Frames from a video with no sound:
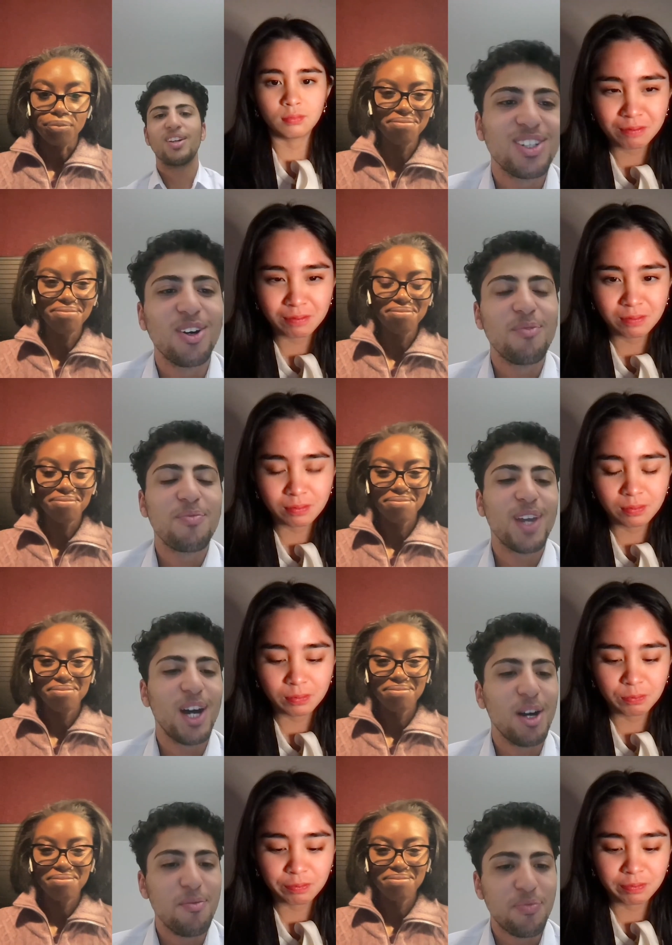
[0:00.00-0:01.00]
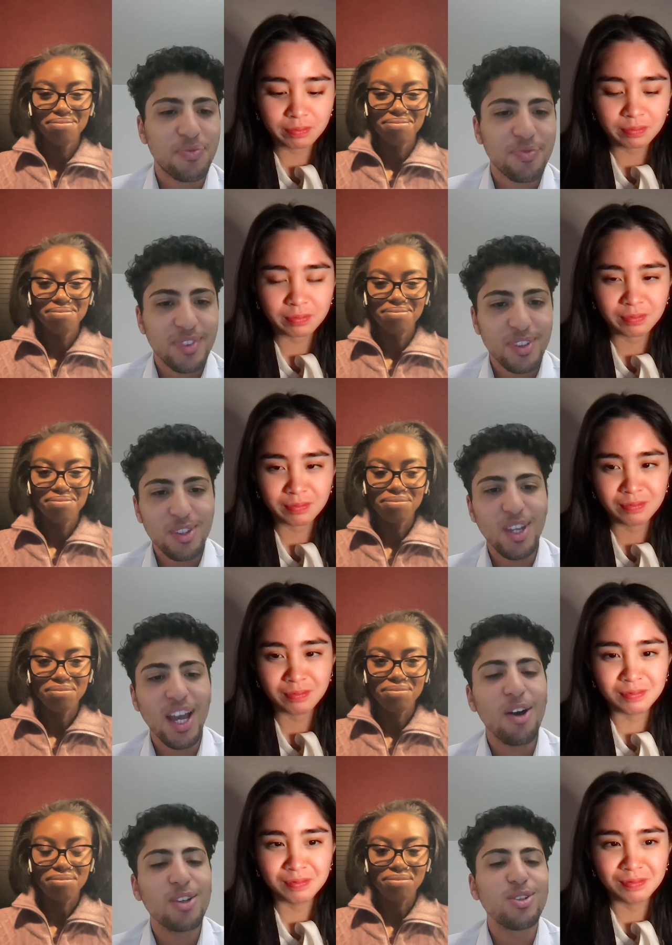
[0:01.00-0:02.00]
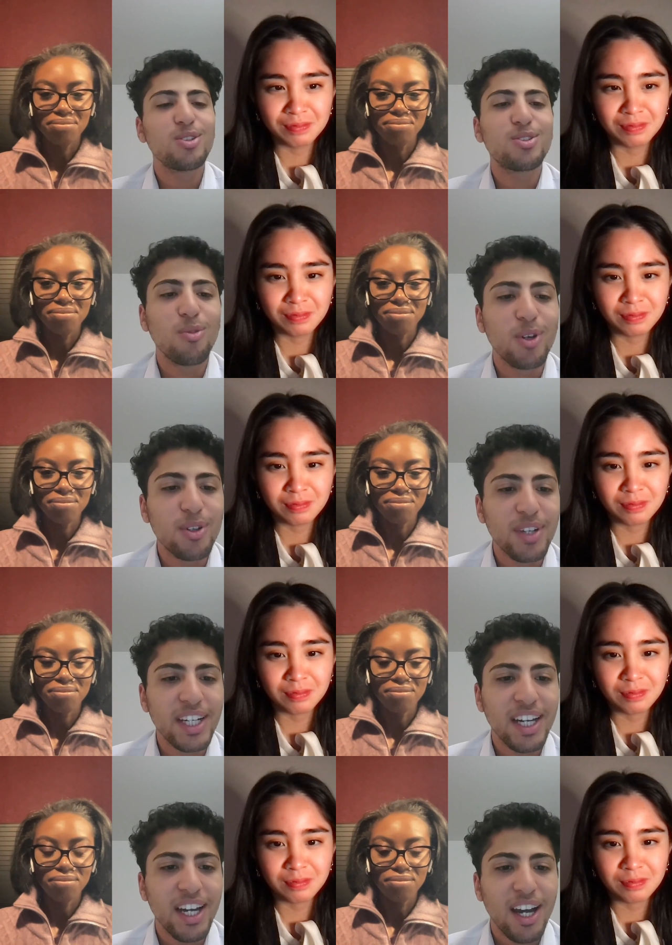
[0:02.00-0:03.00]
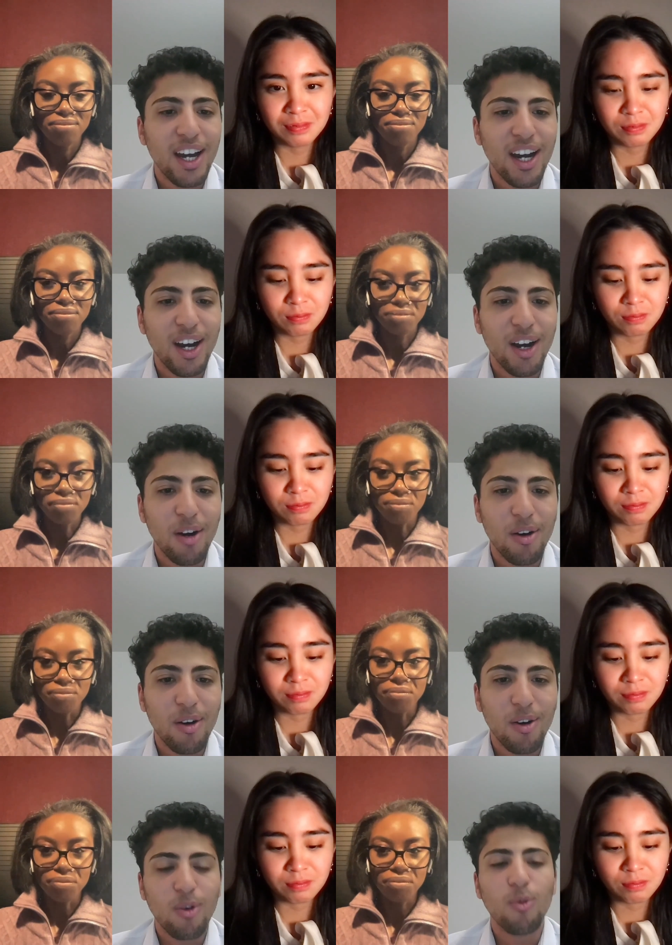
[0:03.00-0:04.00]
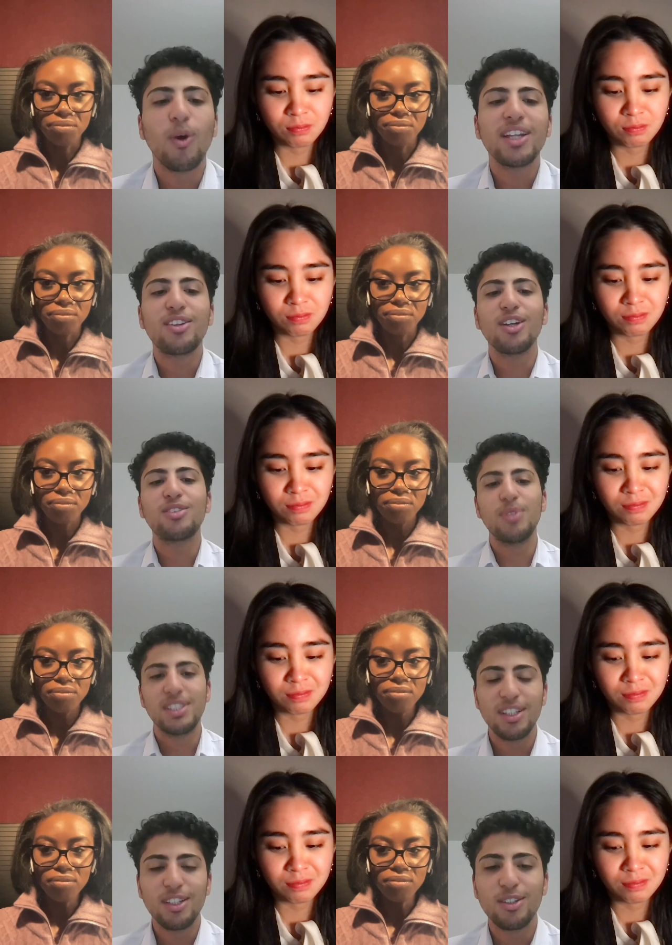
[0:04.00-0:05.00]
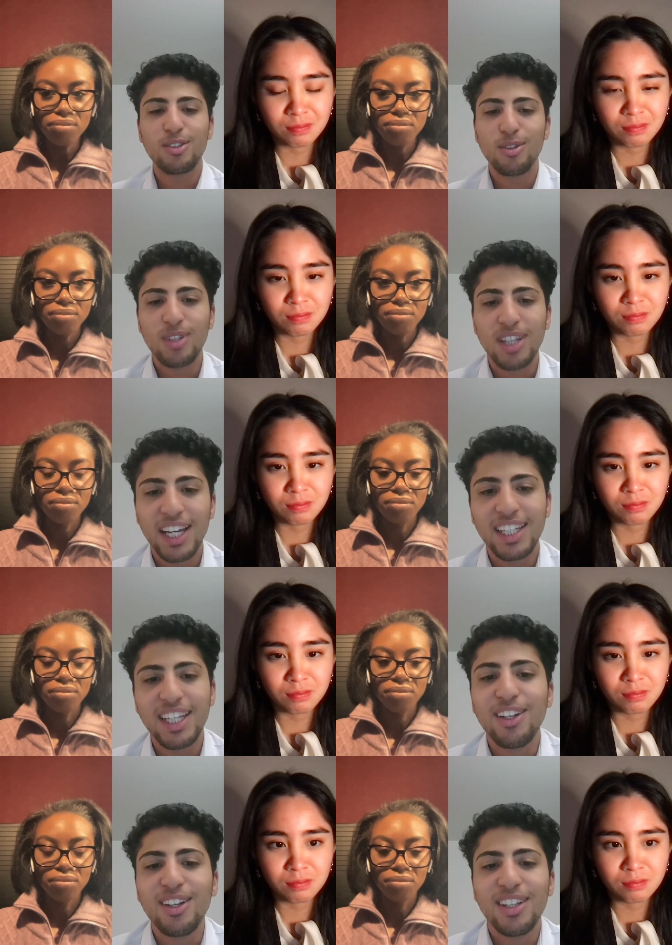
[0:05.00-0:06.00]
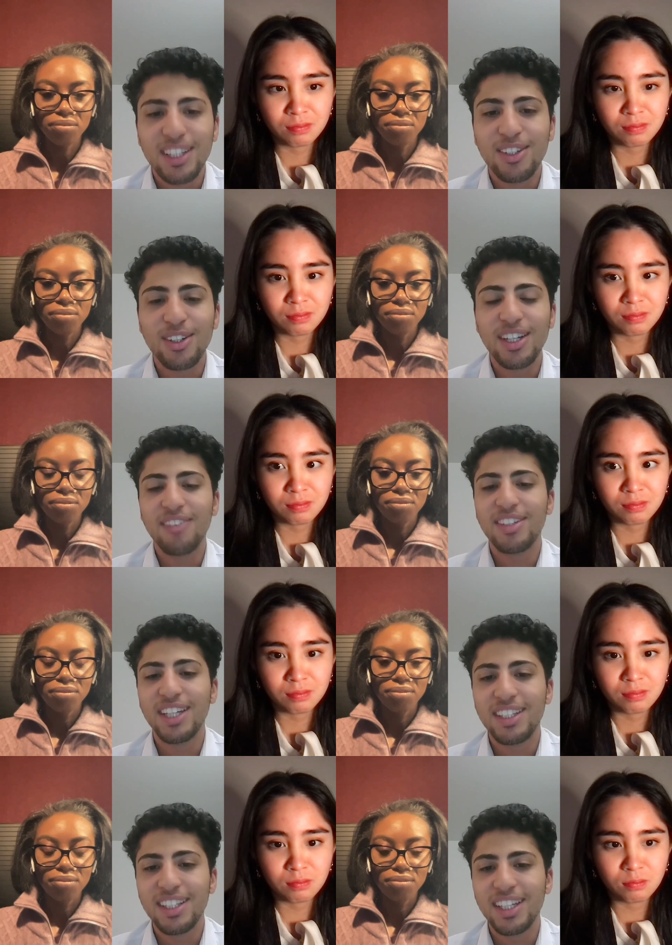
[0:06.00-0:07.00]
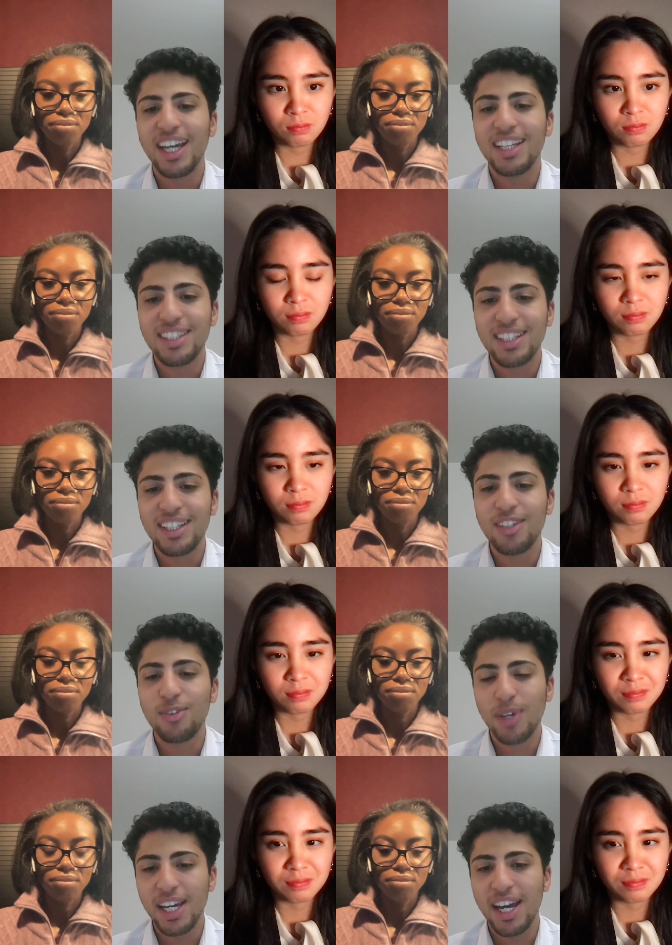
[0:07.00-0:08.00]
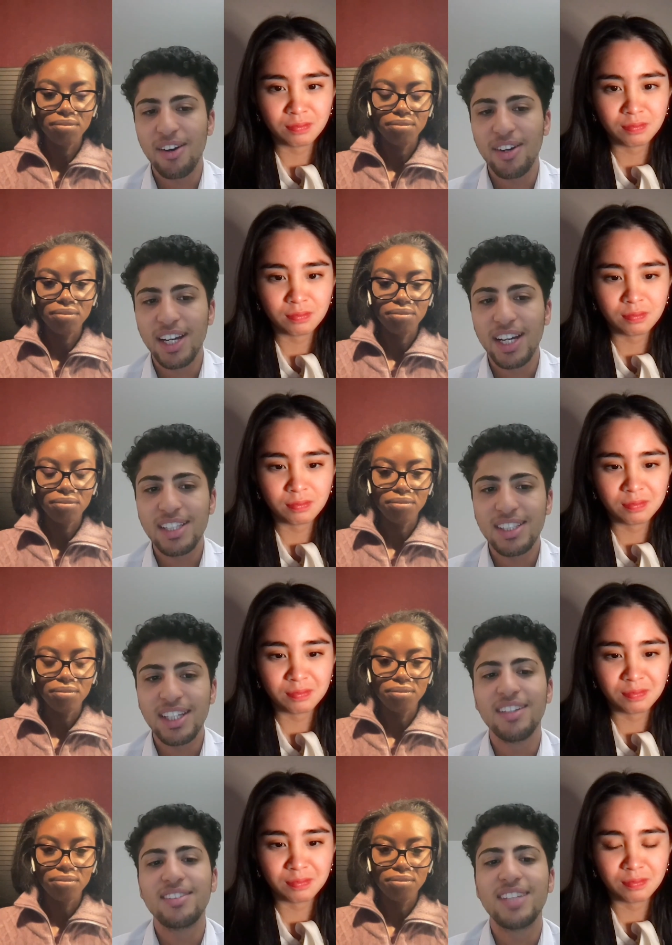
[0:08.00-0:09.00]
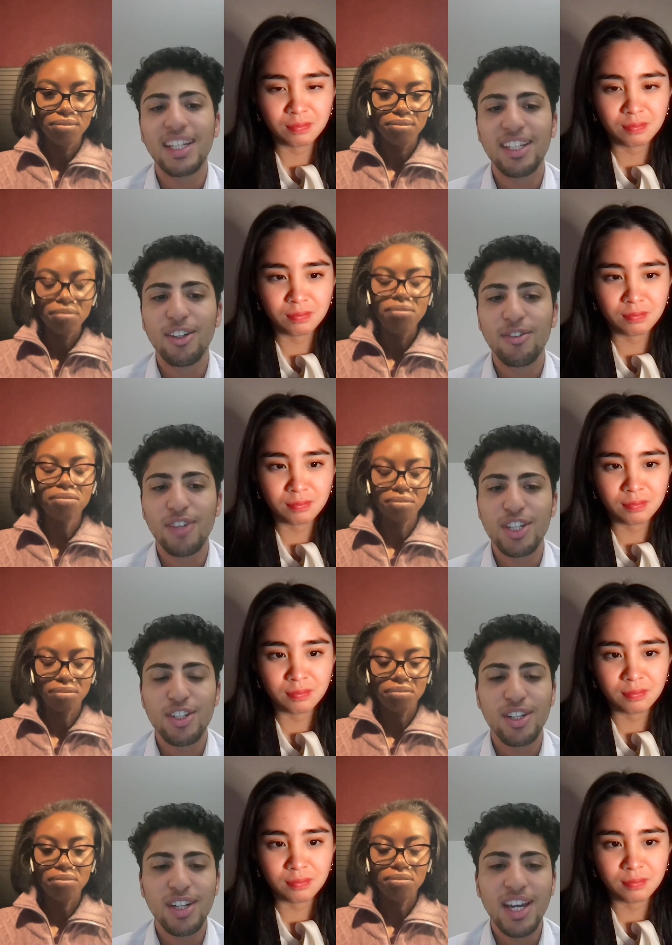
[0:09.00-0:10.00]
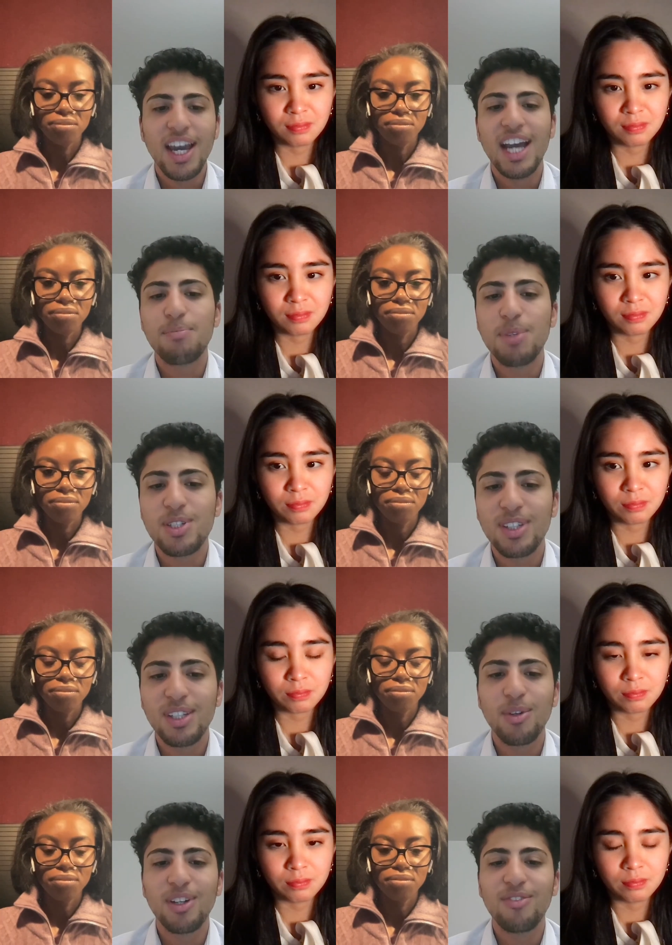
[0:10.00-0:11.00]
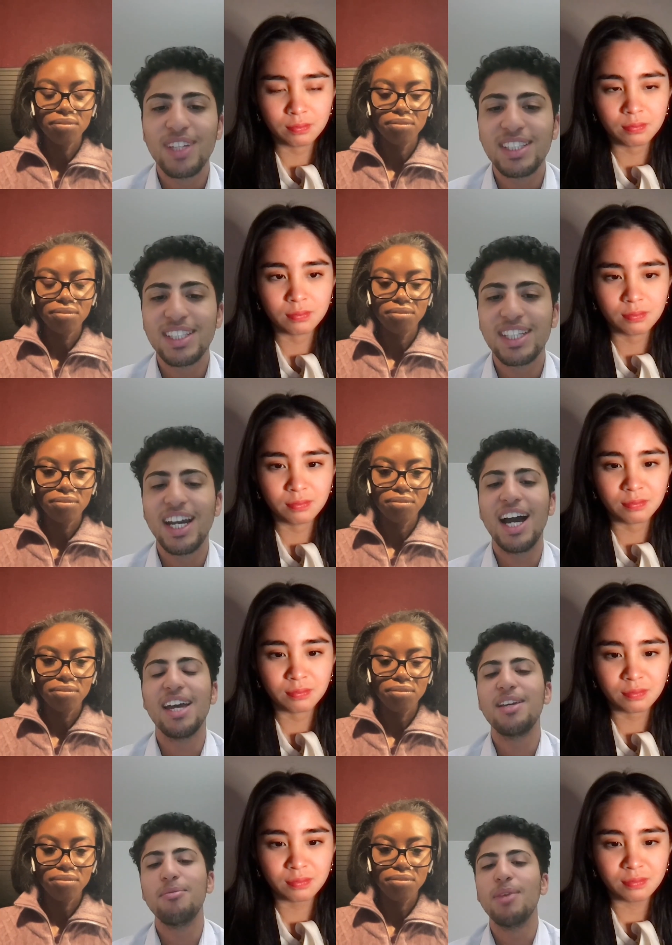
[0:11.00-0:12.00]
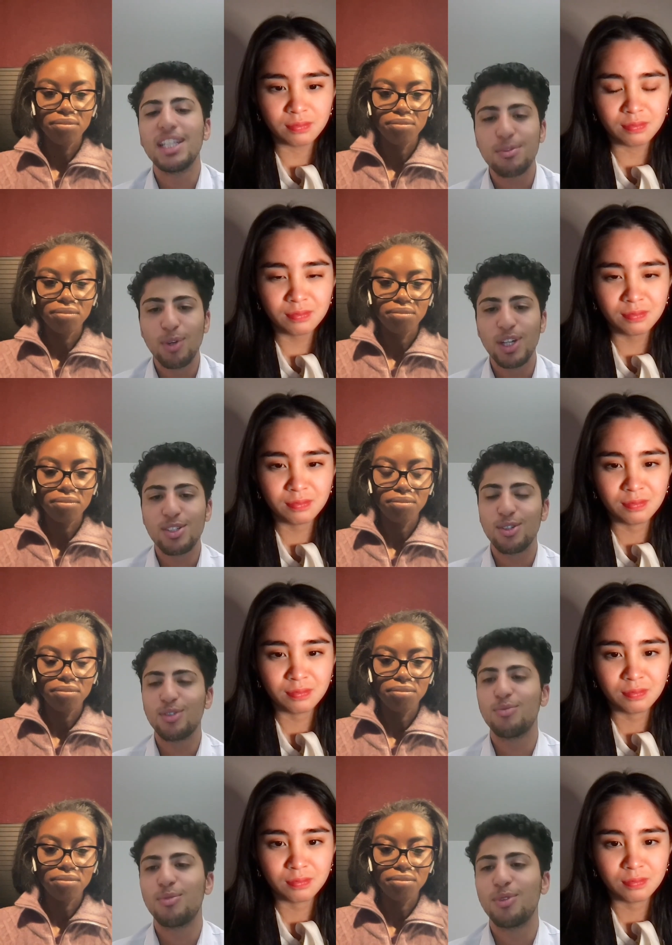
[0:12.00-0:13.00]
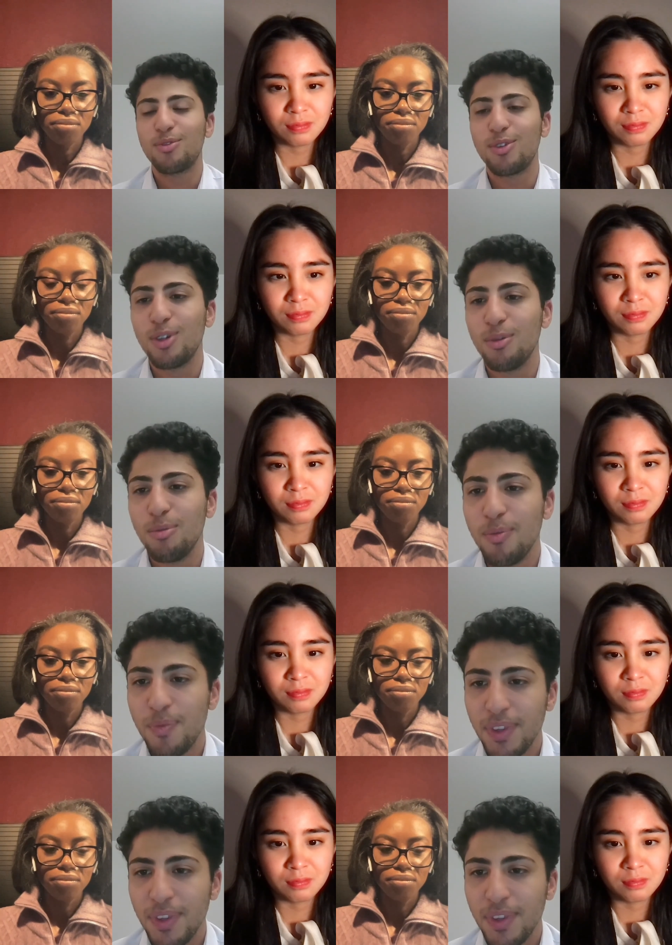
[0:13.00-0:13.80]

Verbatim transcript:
Speaker 1: So um, I was also wondering, Uh, what does resilience look like in a leader navigating ethically gray areas in tech innovation, especially when facing immense pressure to perform?